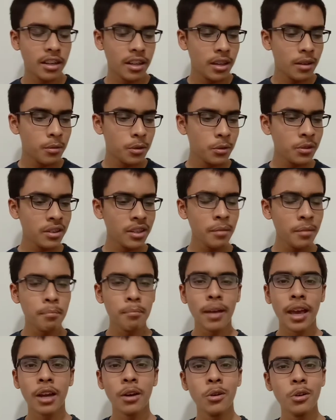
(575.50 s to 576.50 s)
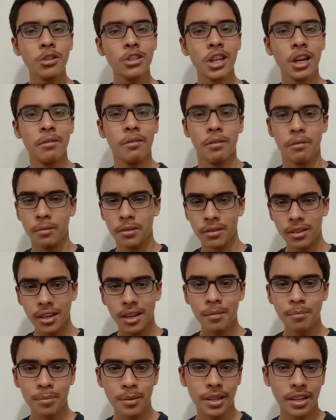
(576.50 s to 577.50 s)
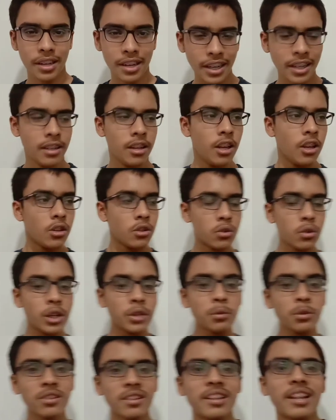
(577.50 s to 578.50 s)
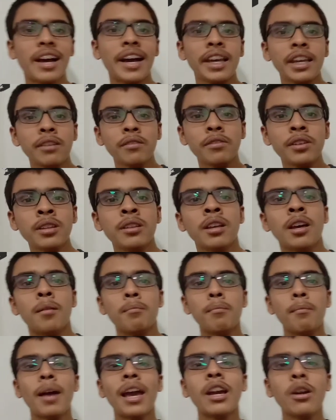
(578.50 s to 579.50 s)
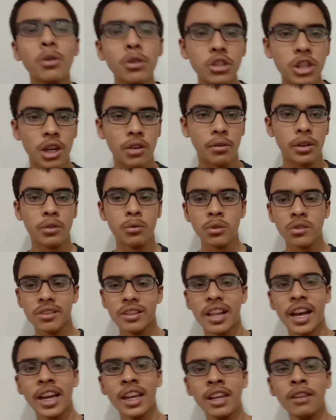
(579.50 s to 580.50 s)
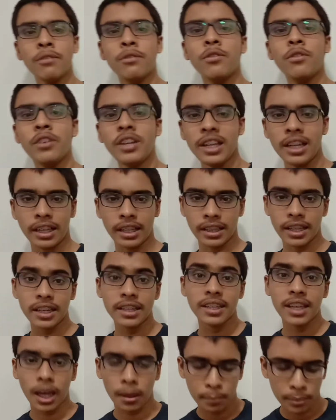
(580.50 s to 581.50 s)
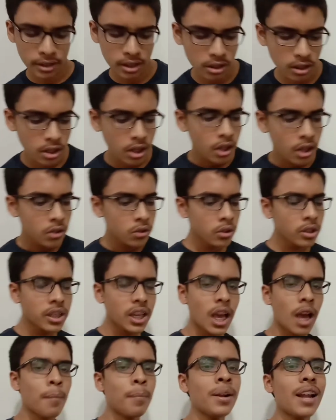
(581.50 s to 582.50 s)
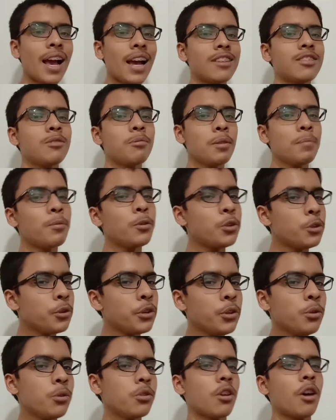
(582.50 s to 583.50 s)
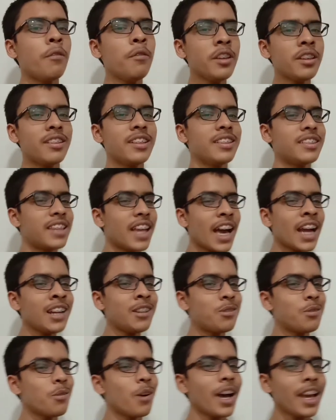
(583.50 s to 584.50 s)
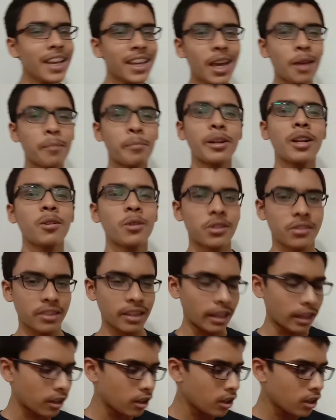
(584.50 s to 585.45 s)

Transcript: What was his name? Mango Shower, with the company, right? So it was lying with Mango Shower. It was lying freely, that capital. So the capital has to be put to use. Obviously, that's why capital was there.